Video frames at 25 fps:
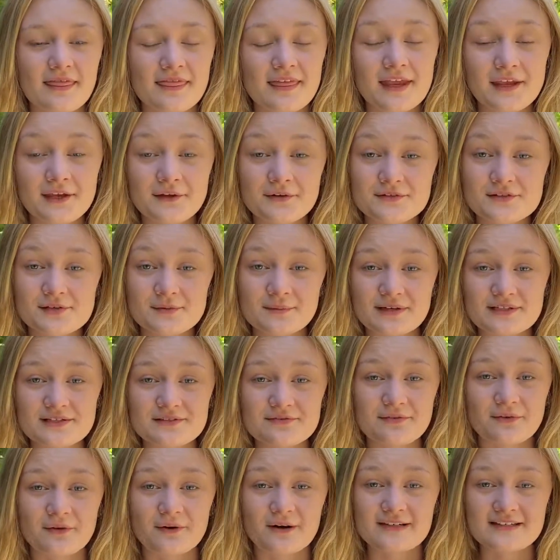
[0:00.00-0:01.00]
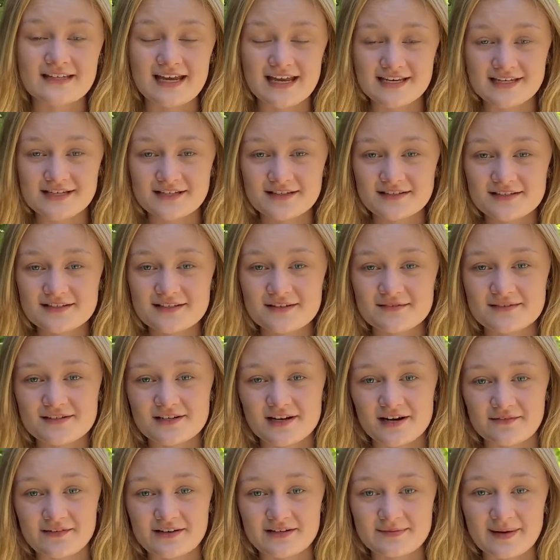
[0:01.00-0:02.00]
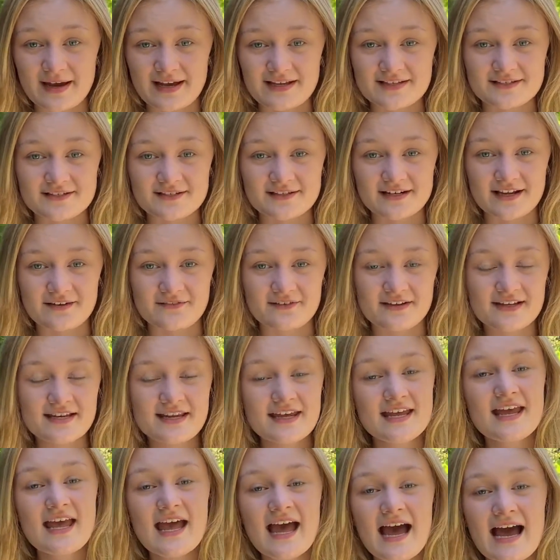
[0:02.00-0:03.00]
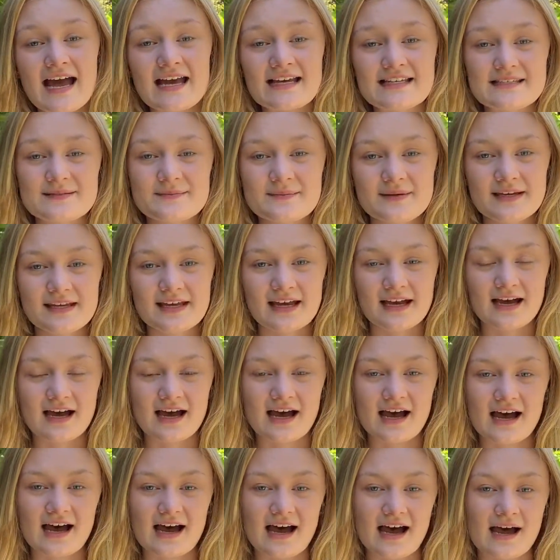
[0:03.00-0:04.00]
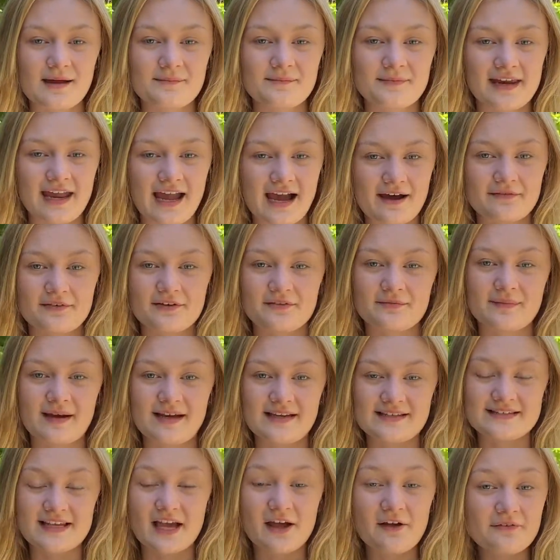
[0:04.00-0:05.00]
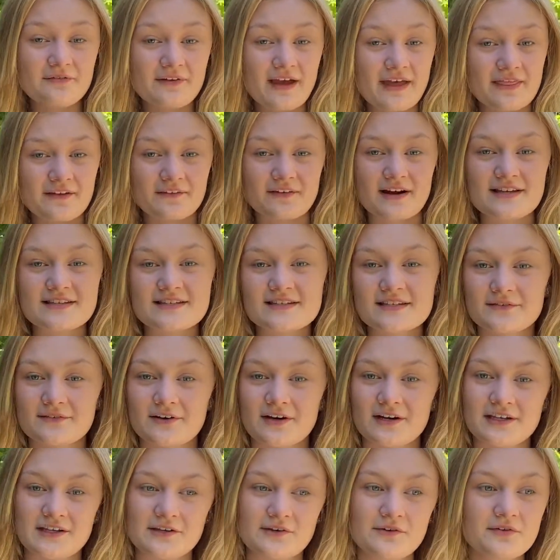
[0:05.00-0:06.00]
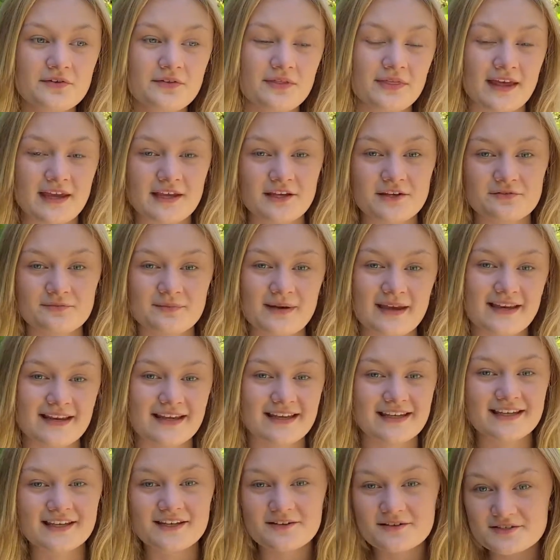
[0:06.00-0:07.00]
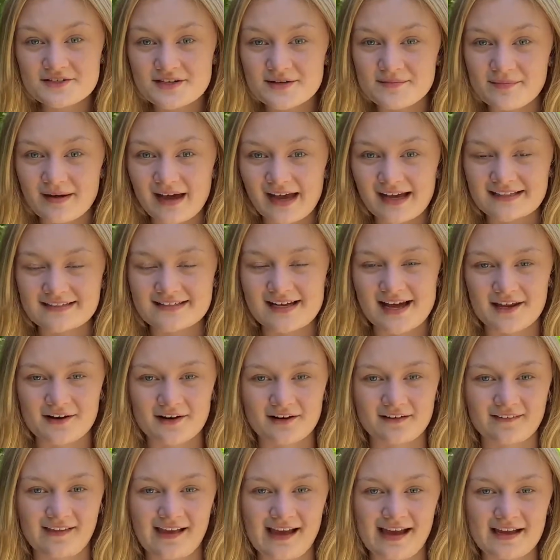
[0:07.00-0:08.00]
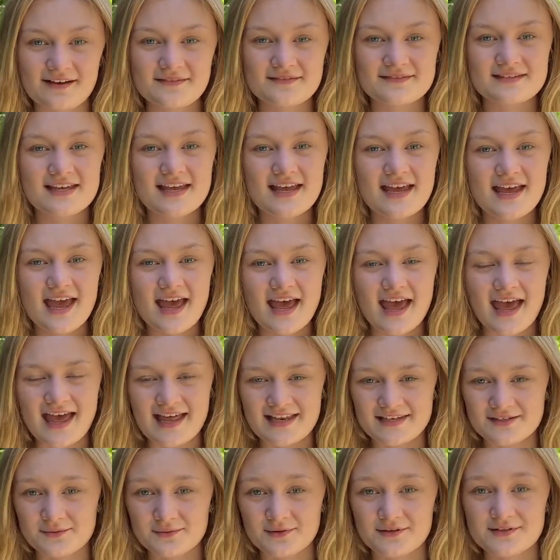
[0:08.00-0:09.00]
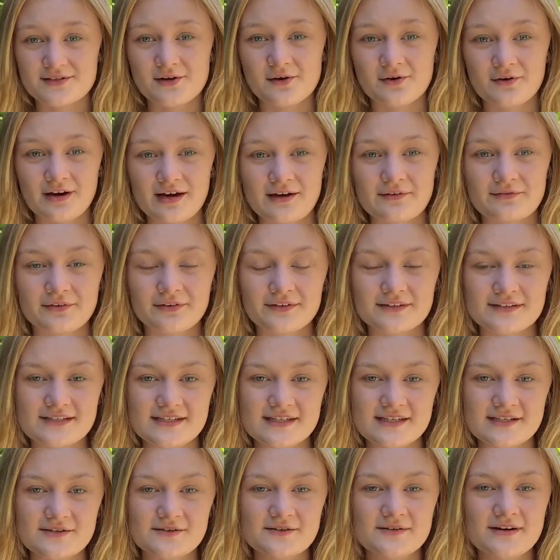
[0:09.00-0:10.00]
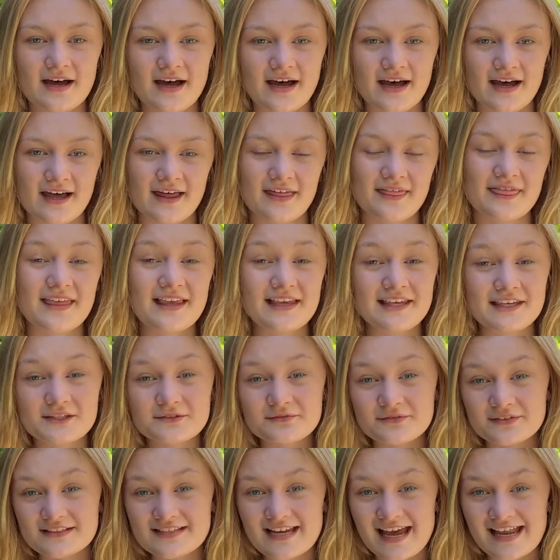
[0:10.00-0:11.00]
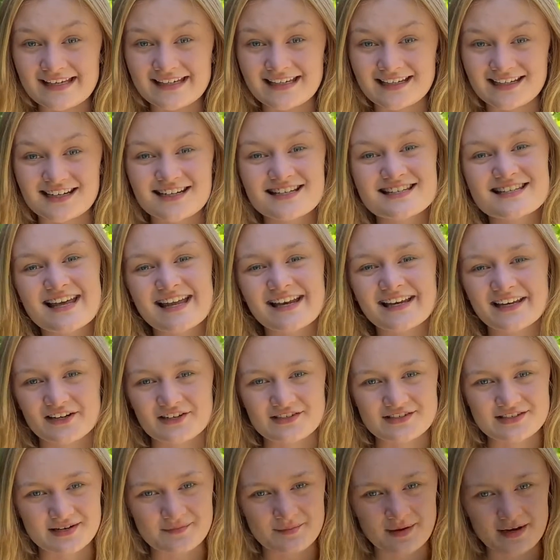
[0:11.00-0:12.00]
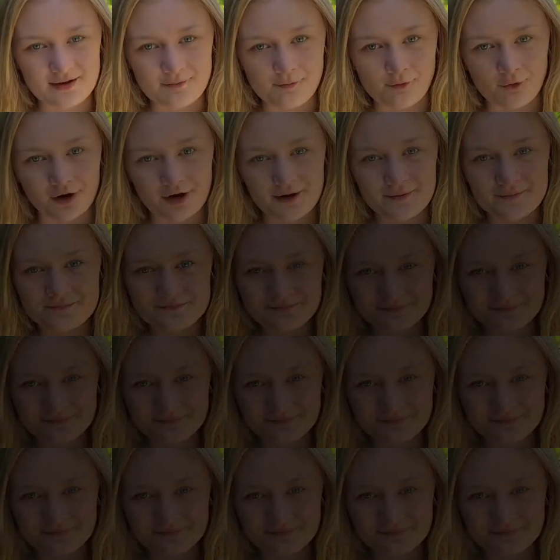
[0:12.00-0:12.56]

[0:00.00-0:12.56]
Thank you so much for 10 years of service, Pastor David. I speak on behalf of myself and the rest of our youth that you've made a huge impact on our lives. And we're so grateful to you. Thank you for 10 years, and here's to many more.